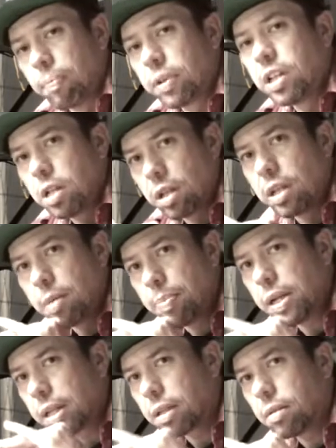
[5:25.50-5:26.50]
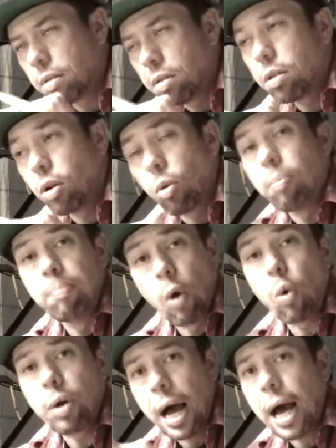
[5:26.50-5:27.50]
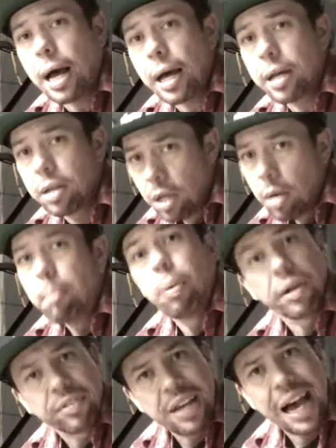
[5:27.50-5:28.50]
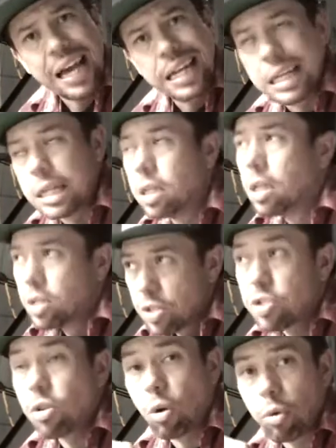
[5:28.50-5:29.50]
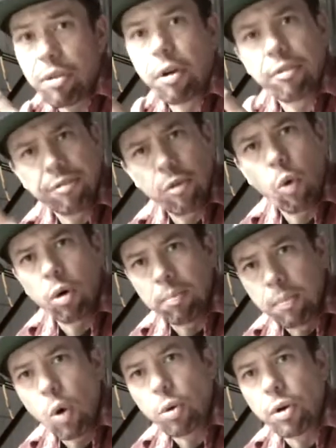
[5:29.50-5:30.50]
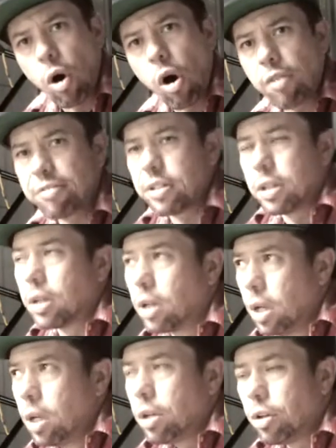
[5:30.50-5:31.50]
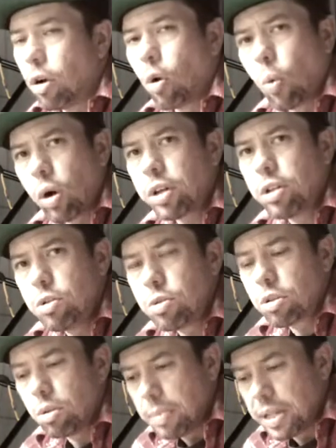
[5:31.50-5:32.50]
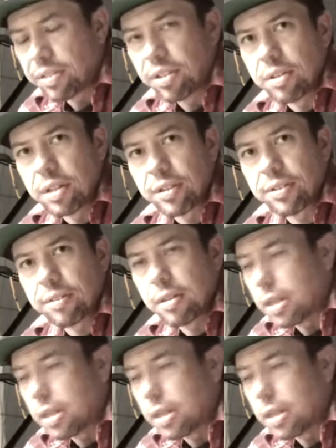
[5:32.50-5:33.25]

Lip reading: Keeping it, mowed high but tidy, so therefore mowed often. What can you commit to this